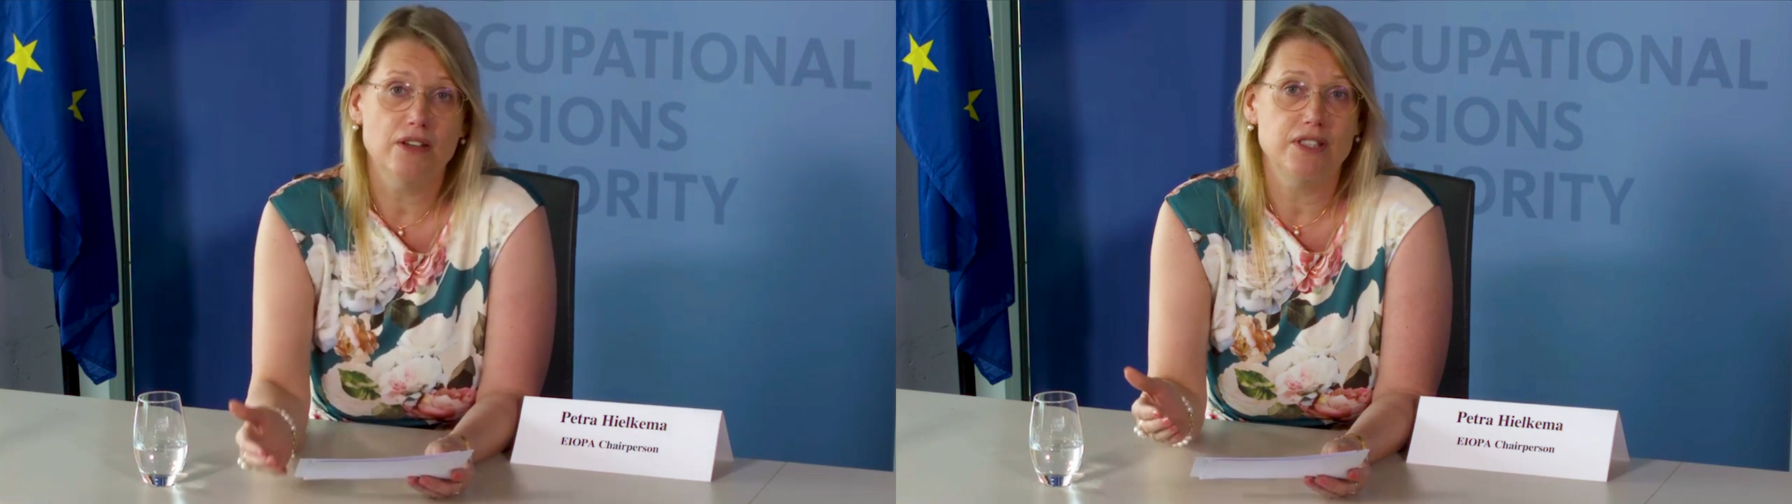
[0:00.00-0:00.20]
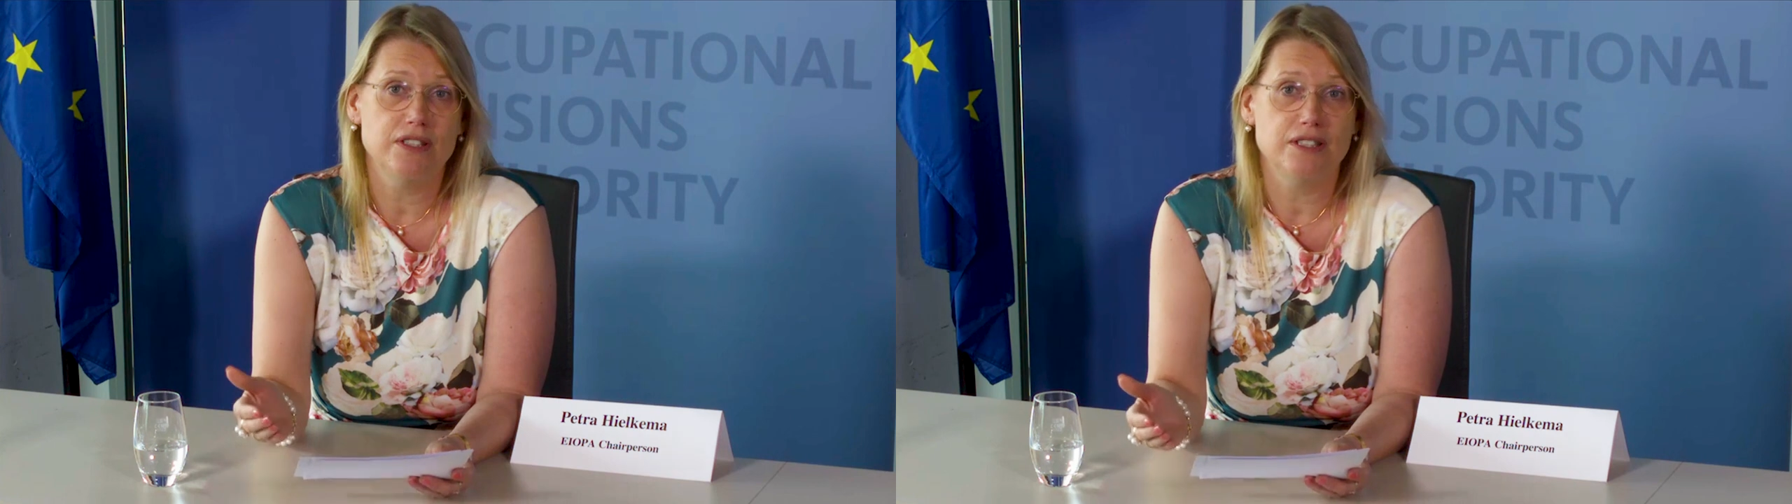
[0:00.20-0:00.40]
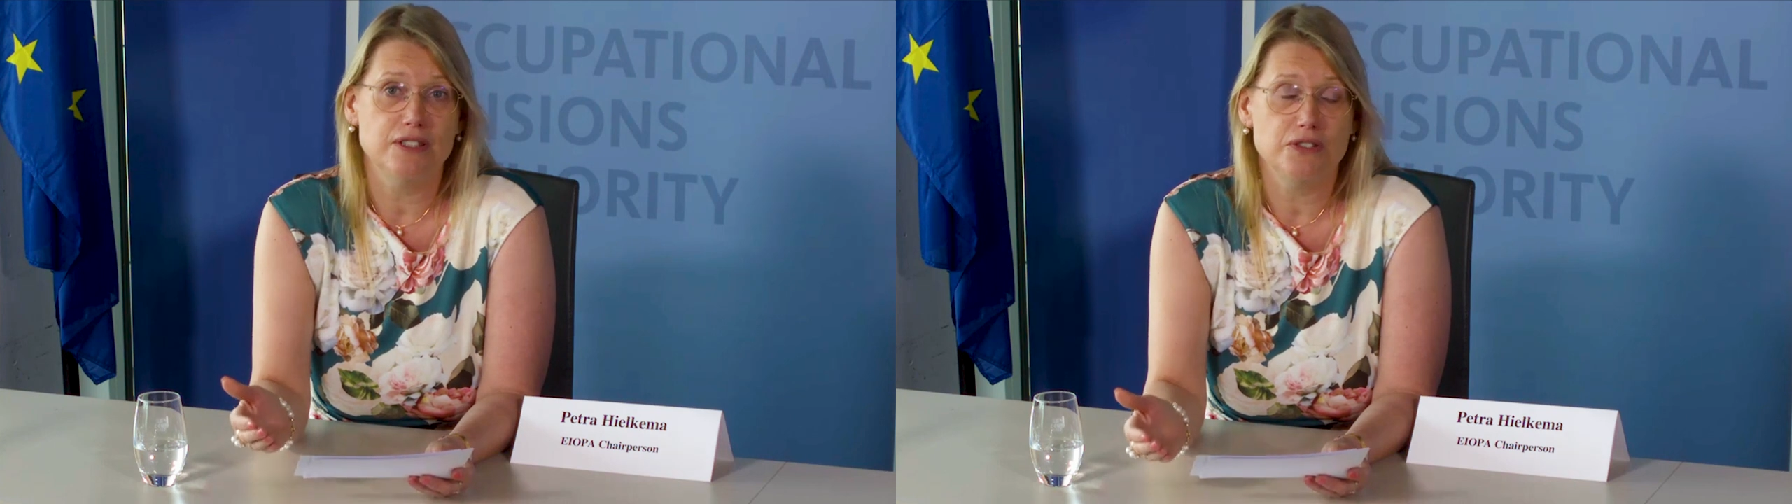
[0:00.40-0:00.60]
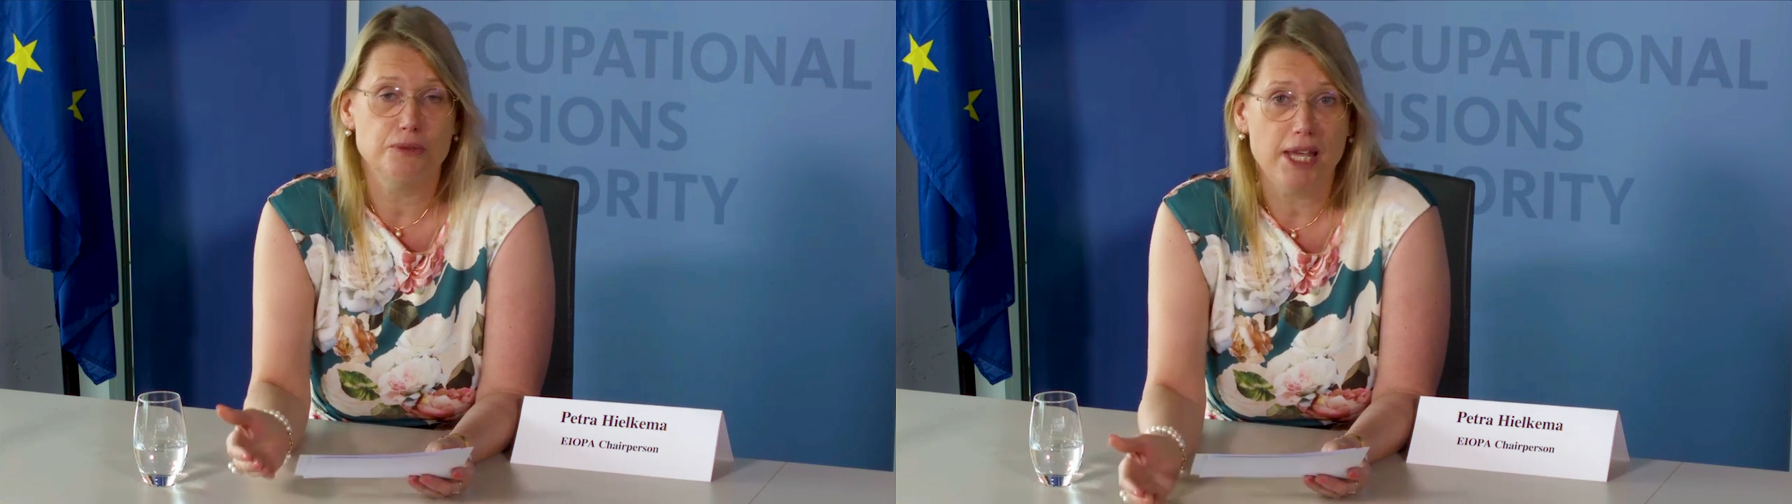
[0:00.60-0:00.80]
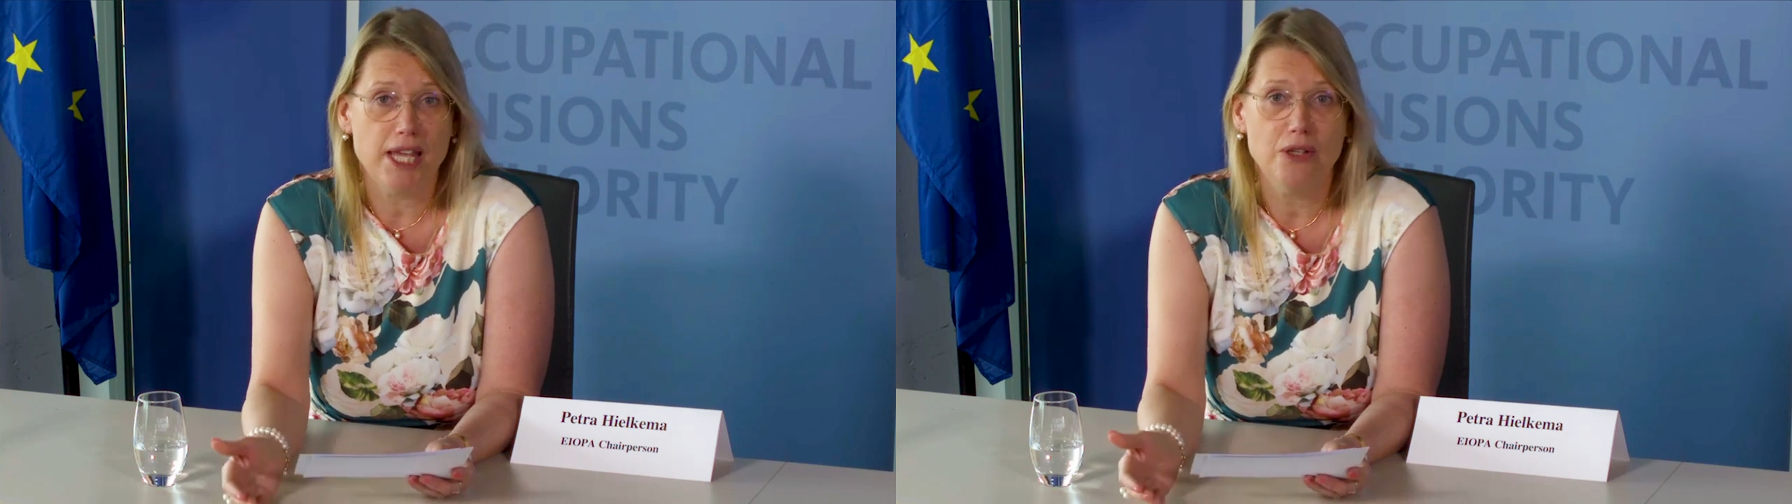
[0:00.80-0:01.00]
I visited
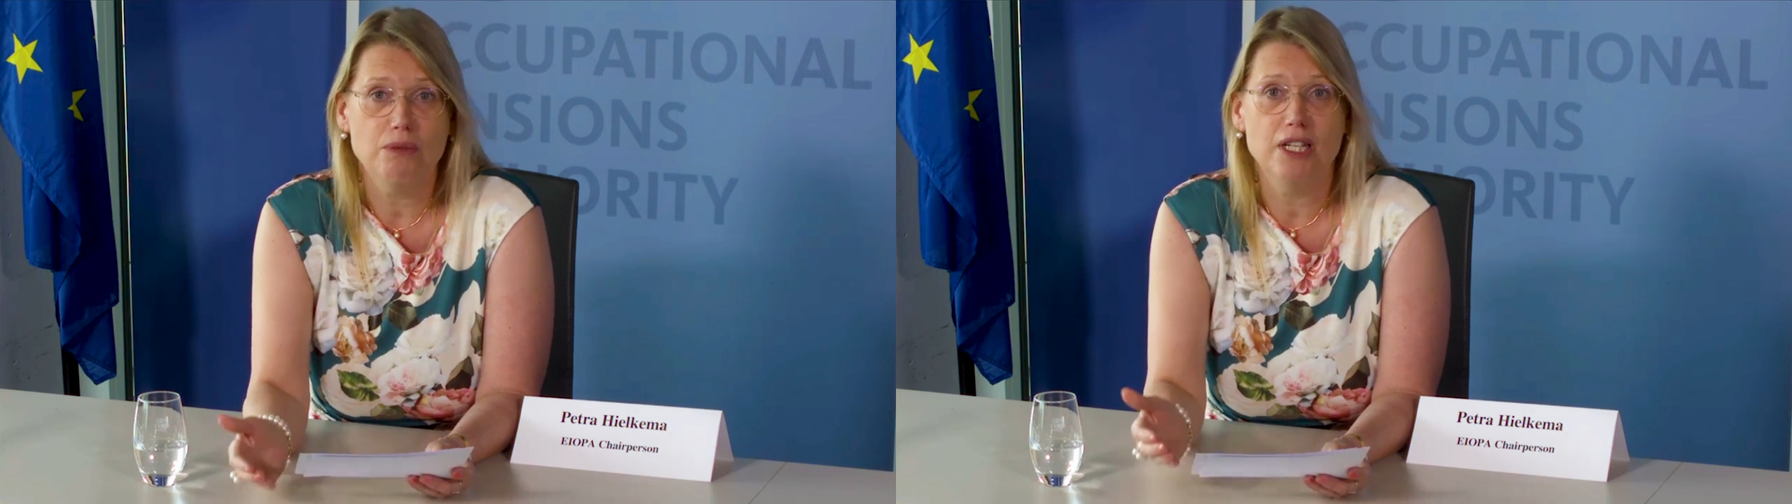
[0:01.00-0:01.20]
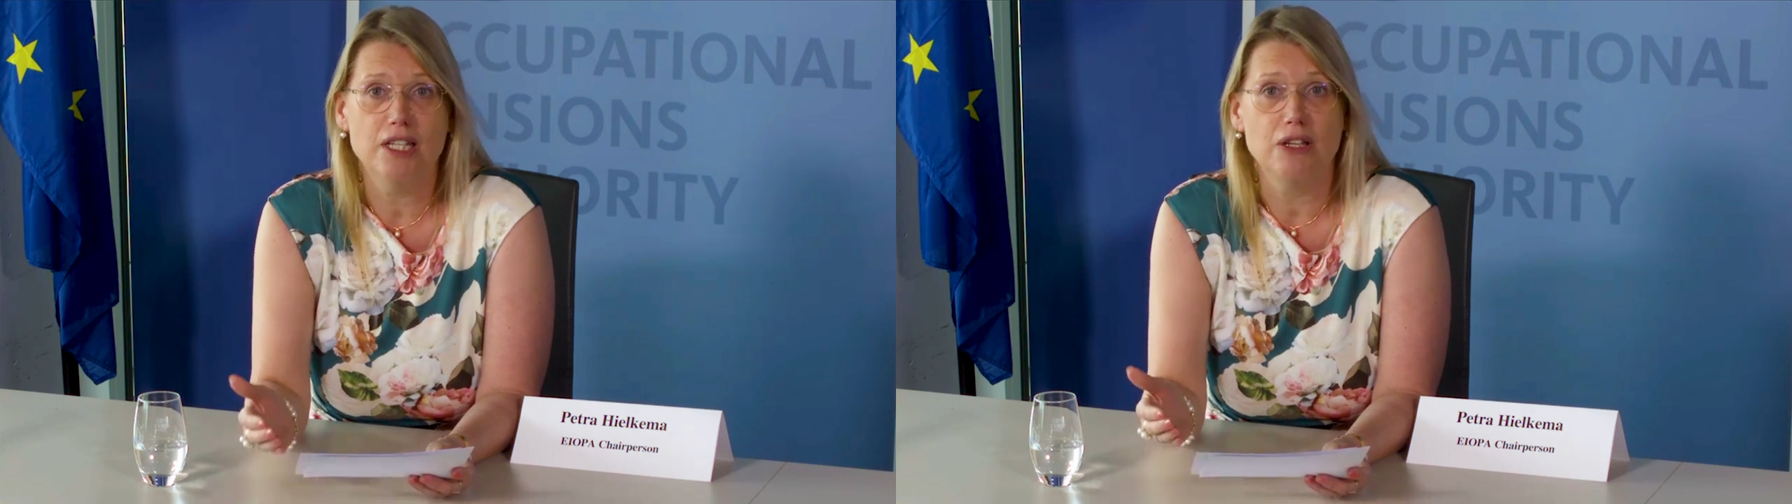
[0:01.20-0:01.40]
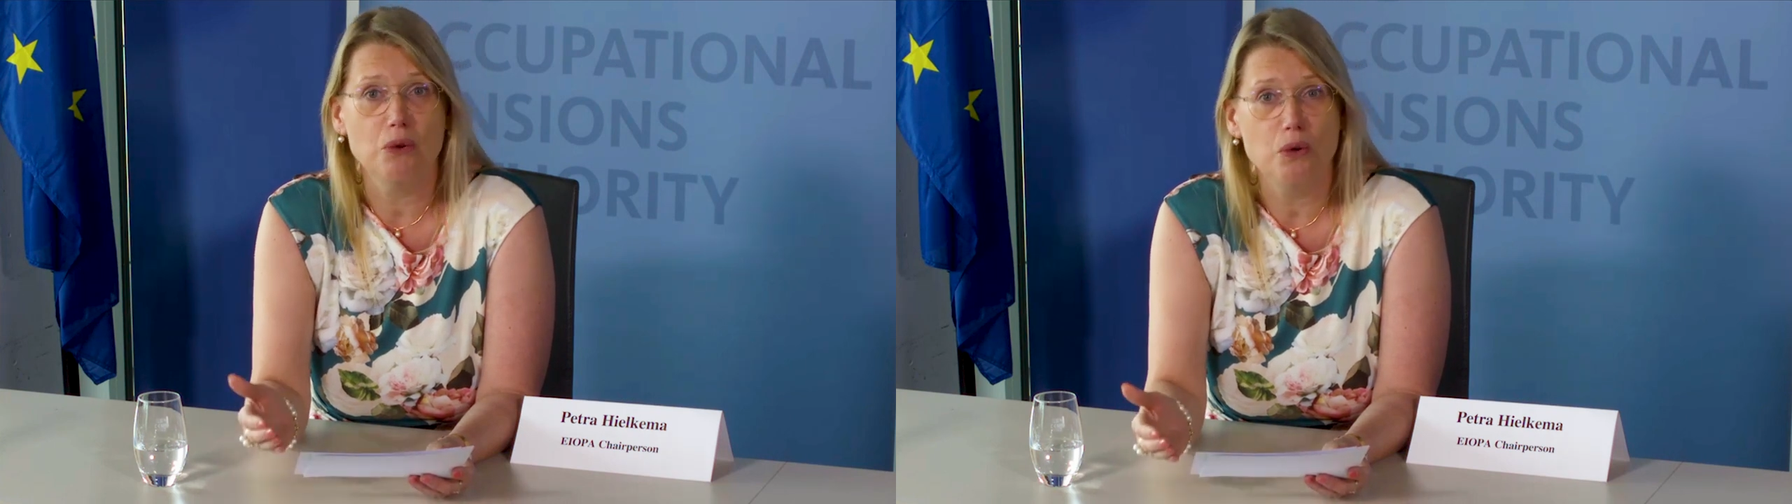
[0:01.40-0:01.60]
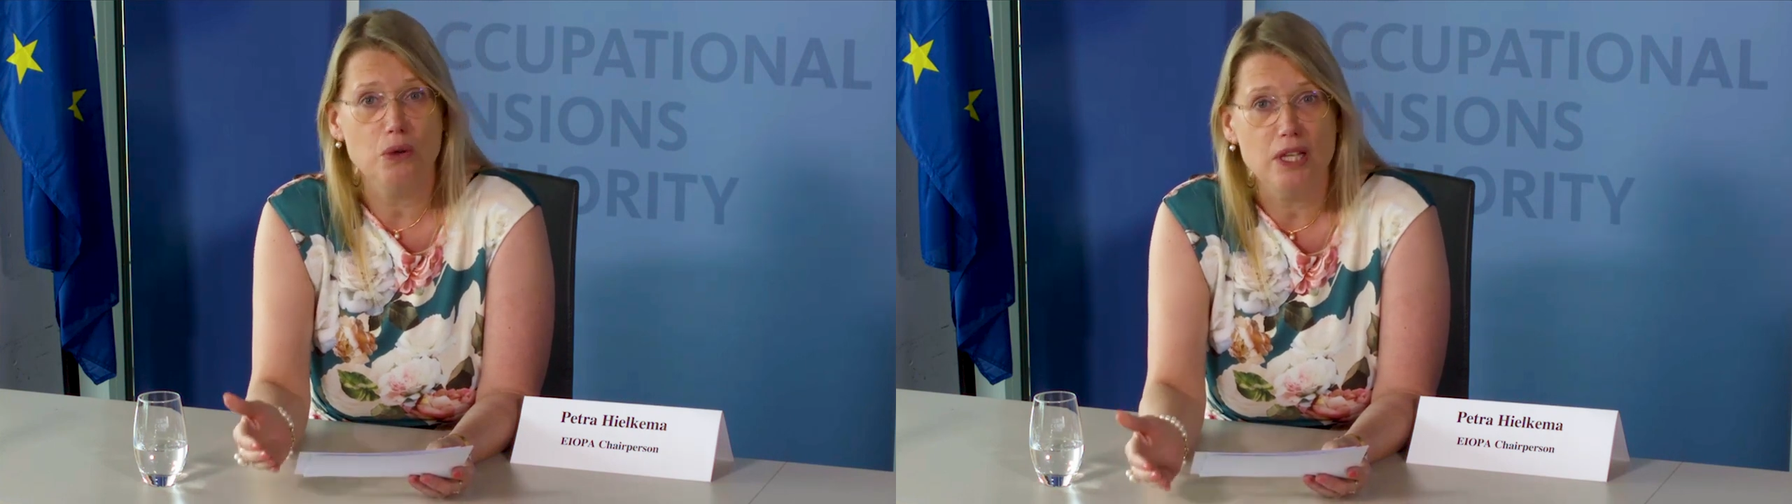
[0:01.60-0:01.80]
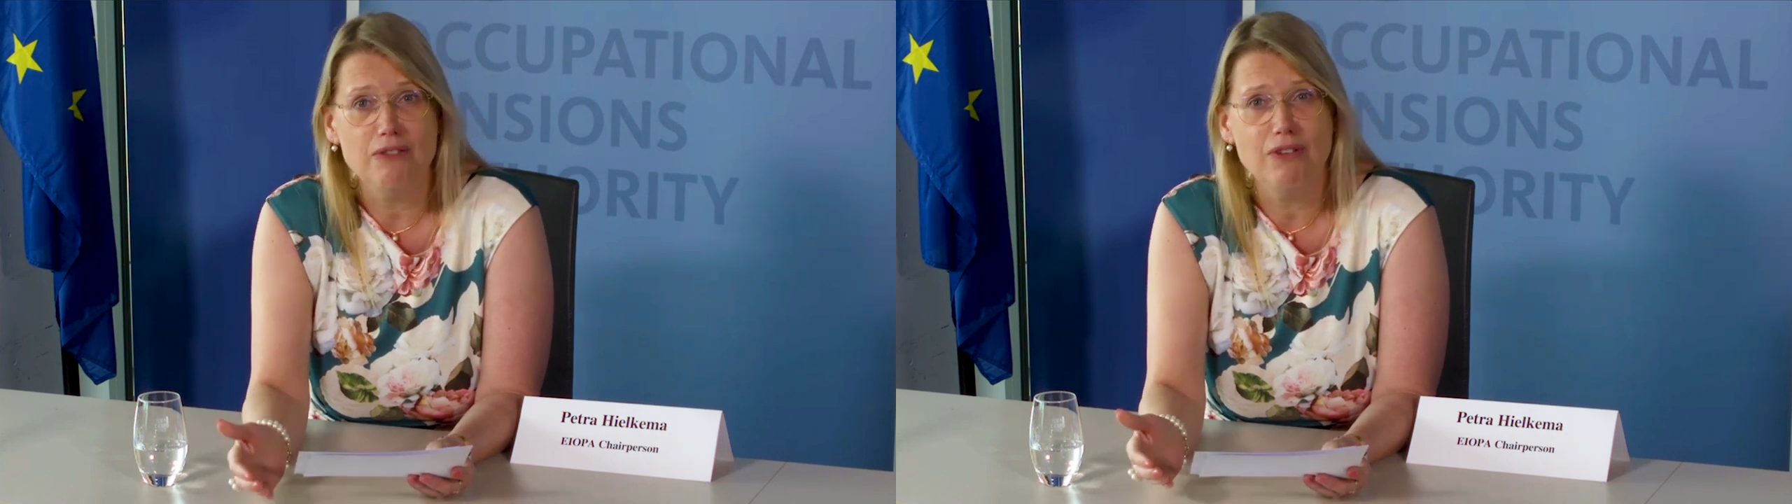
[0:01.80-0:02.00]
Spain, where the
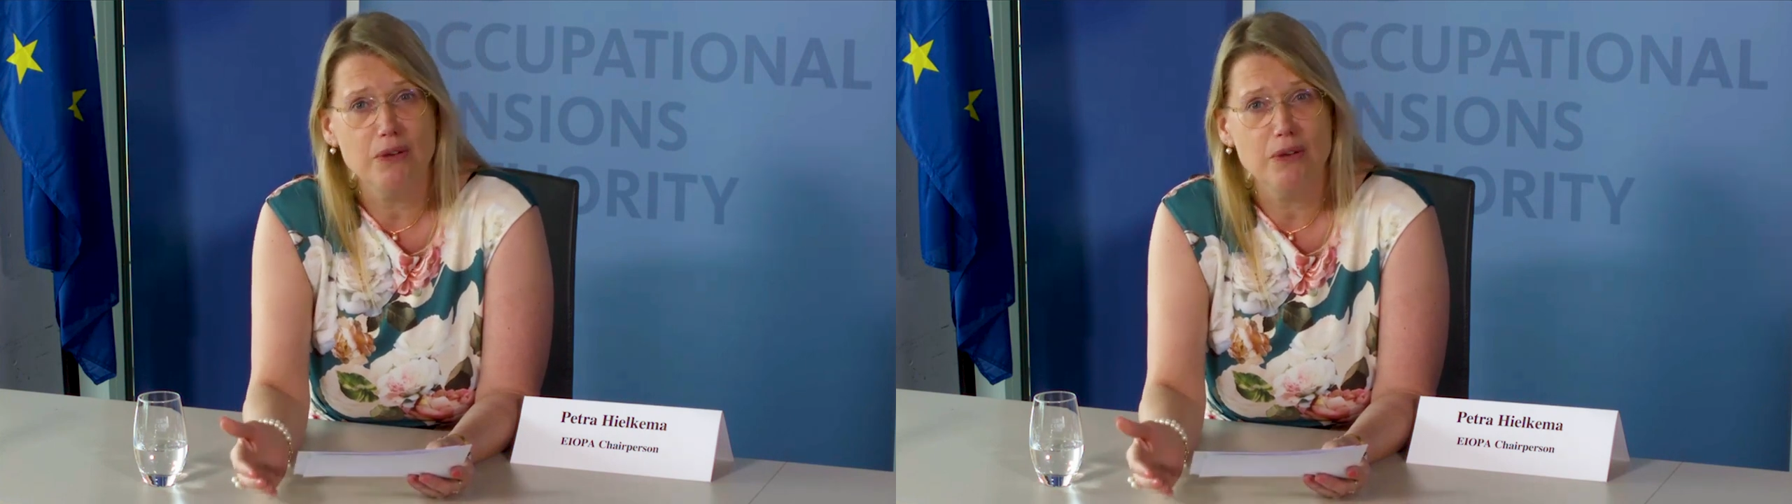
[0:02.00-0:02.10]
early,